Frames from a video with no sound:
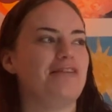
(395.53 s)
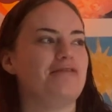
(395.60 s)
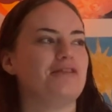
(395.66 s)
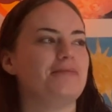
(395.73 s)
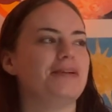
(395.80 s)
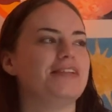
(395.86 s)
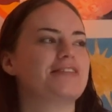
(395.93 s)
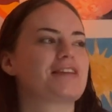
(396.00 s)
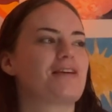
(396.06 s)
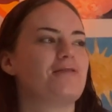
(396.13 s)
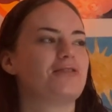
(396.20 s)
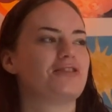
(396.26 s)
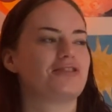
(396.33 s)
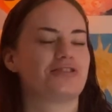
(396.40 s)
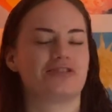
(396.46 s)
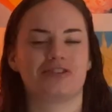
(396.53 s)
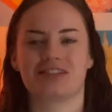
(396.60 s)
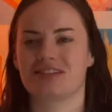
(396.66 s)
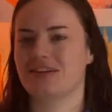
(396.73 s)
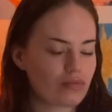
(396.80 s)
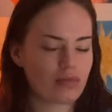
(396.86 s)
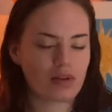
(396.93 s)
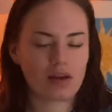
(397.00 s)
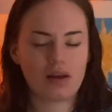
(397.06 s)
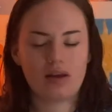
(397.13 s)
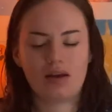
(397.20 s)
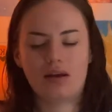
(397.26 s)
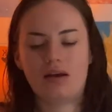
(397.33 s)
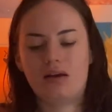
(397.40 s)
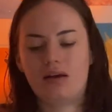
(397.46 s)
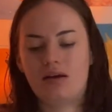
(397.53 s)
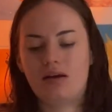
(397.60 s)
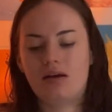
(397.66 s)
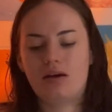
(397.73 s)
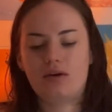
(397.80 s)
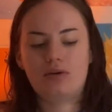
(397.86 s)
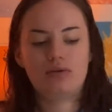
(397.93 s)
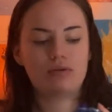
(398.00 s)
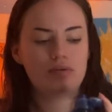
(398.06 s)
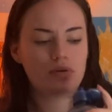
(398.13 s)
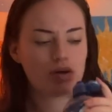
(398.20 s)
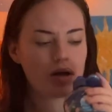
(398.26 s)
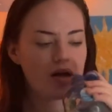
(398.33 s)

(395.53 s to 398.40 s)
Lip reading: A few minutes ago it was just drizzling. Whew.